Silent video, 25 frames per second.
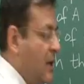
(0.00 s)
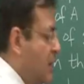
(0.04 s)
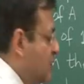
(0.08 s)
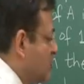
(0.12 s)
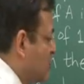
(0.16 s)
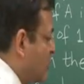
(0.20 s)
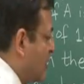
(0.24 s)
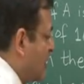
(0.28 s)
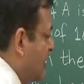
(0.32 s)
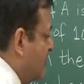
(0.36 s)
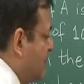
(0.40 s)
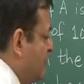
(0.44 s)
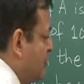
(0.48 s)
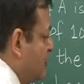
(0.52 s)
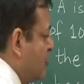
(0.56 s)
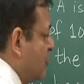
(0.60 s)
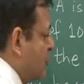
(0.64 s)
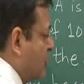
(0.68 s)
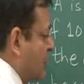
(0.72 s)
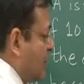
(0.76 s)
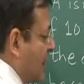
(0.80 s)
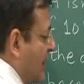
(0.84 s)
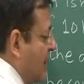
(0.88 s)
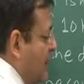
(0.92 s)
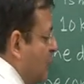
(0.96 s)
So if you
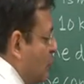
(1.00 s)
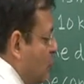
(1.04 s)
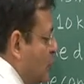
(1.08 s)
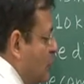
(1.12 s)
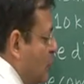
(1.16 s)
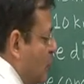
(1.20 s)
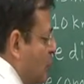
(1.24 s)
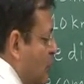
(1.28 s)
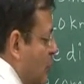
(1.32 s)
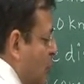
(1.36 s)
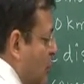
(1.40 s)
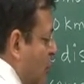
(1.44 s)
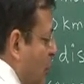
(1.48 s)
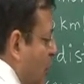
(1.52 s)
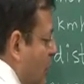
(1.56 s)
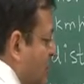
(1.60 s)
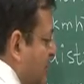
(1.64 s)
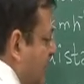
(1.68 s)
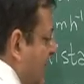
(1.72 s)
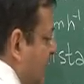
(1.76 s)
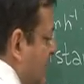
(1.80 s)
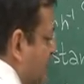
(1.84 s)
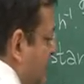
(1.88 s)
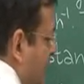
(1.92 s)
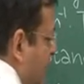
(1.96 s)
try to draw
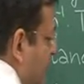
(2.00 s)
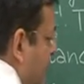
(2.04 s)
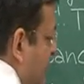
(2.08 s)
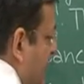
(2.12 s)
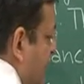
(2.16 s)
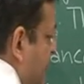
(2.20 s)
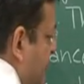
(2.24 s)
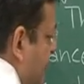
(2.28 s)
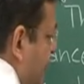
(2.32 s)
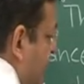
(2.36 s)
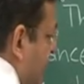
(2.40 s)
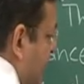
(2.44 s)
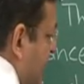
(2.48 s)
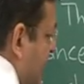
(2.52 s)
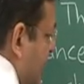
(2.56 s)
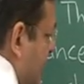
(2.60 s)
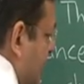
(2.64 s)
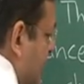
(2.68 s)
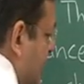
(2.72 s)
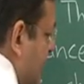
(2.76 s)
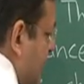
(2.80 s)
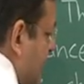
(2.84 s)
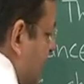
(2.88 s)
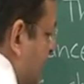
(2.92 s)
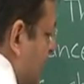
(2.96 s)
that particular figure,
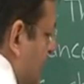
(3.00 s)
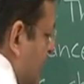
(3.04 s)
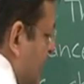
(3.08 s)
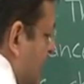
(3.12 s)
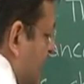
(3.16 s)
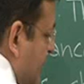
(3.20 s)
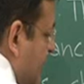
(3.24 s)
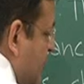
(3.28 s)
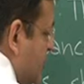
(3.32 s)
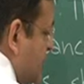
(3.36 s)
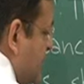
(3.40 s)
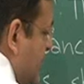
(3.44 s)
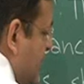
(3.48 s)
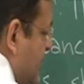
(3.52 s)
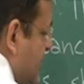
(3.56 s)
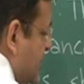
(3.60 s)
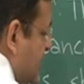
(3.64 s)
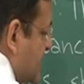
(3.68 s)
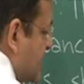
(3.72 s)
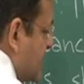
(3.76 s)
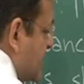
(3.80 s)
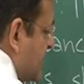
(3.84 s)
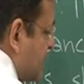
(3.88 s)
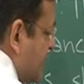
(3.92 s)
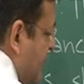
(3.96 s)
you see this
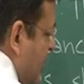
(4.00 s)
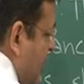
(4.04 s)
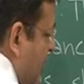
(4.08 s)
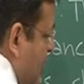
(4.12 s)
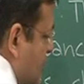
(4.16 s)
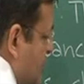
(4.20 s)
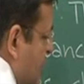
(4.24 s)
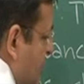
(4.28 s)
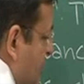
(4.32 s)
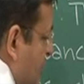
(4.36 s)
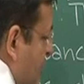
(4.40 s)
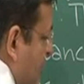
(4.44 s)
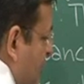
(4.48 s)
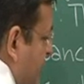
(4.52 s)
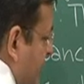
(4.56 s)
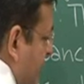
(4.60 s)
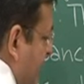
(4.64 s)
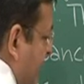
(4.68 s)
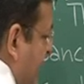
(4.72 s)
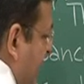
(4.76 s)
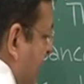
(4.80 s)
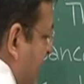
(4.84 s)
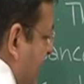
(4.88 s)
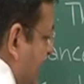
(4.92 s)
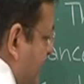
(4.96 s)
is velocity of
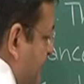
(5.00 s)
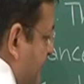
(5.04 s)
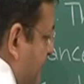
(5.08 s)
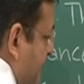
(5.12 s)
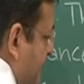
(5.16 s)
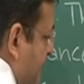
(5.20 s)
A,